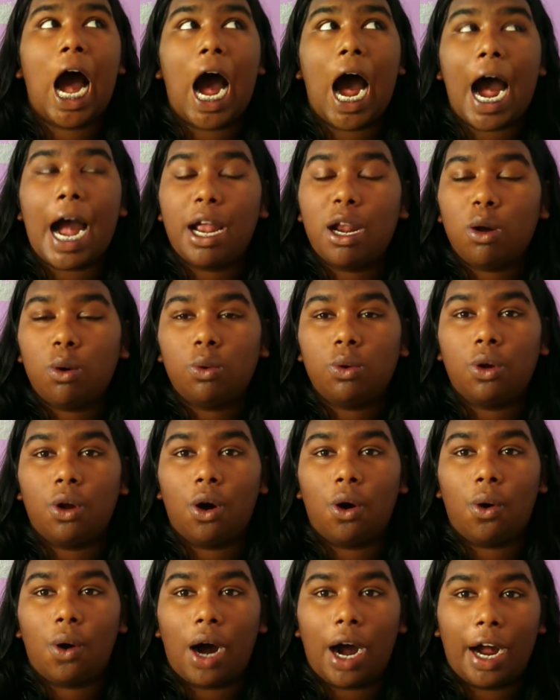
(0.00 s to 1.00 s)
I don't
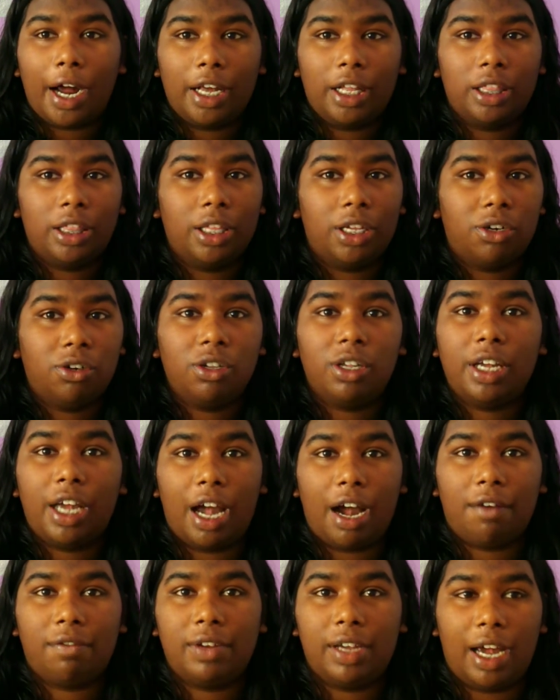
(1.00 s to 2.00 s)
know. I literally
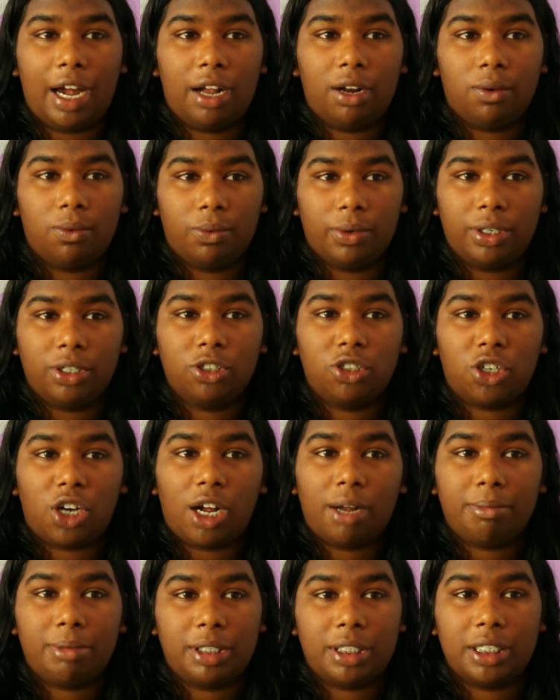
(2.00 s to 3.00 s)
haven't had a real
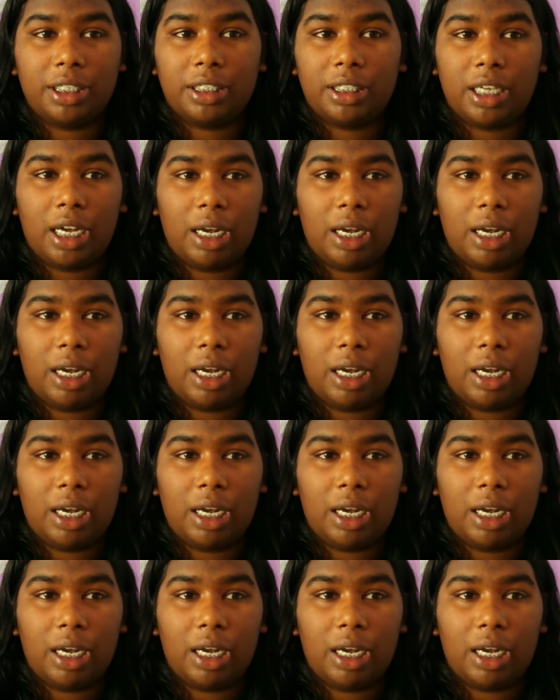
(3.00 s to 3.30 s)
job since